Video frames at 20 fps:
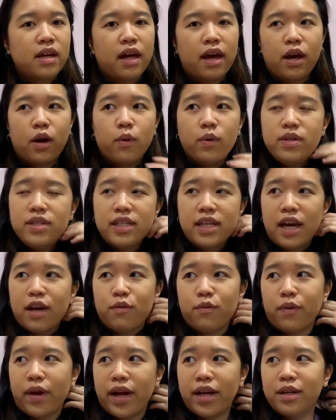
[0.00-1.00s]
I always get
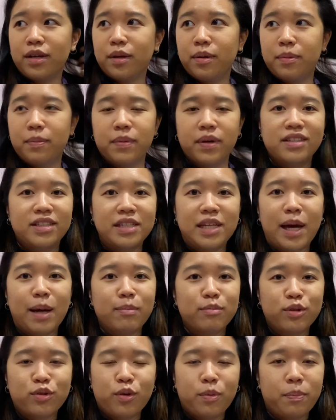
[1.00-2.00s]
random DMs
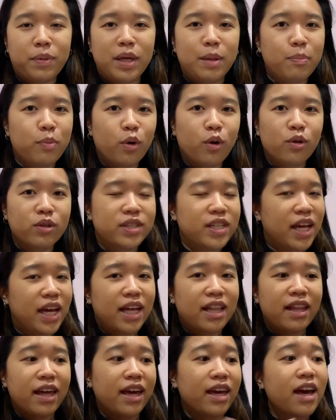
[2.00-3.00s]
from people
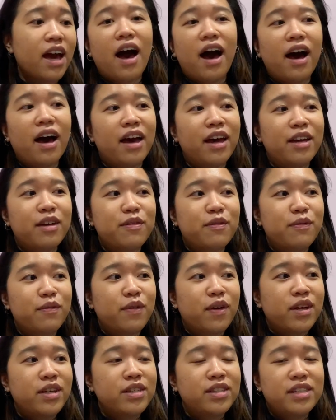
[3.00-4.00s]
saying like, I've
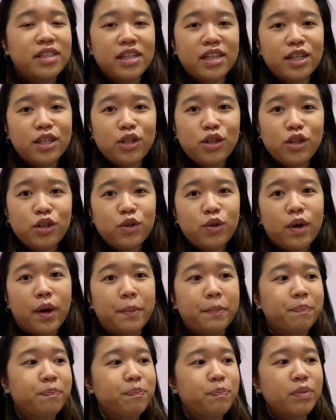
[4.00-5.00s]
seen you,
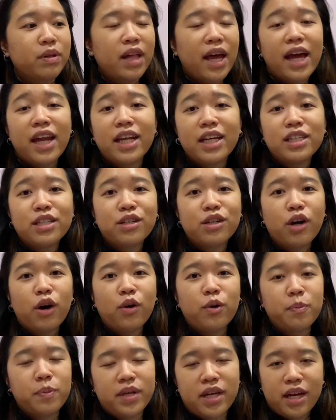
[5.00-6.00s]
I'm planning to go
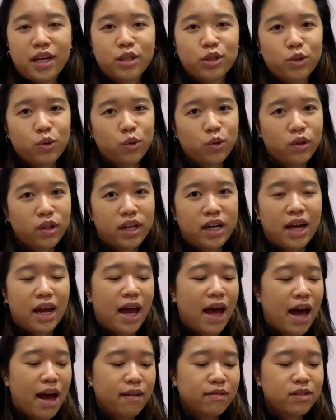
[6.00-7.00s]
to PA school, and I
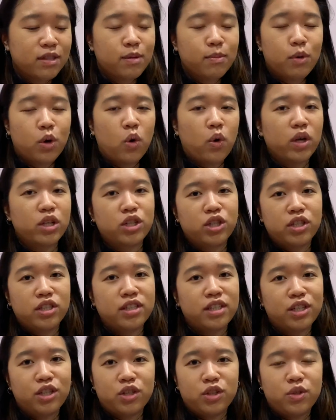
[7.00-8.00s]
have some questions
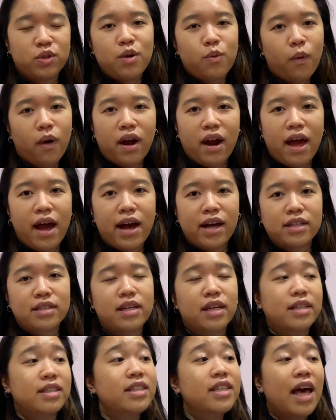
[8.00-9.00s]
I just want to ask.
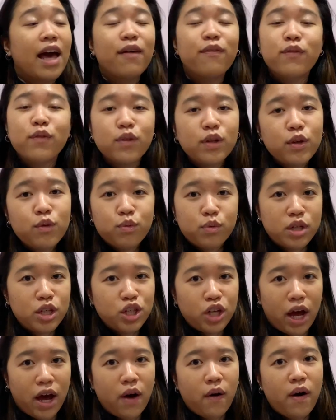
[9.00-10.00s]
Like, definitely reach
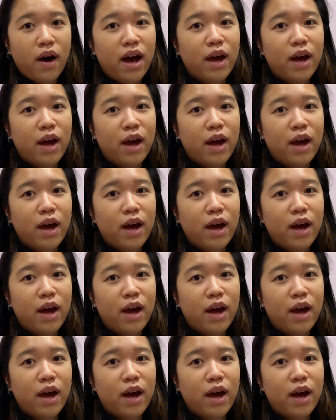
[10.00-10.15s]
out.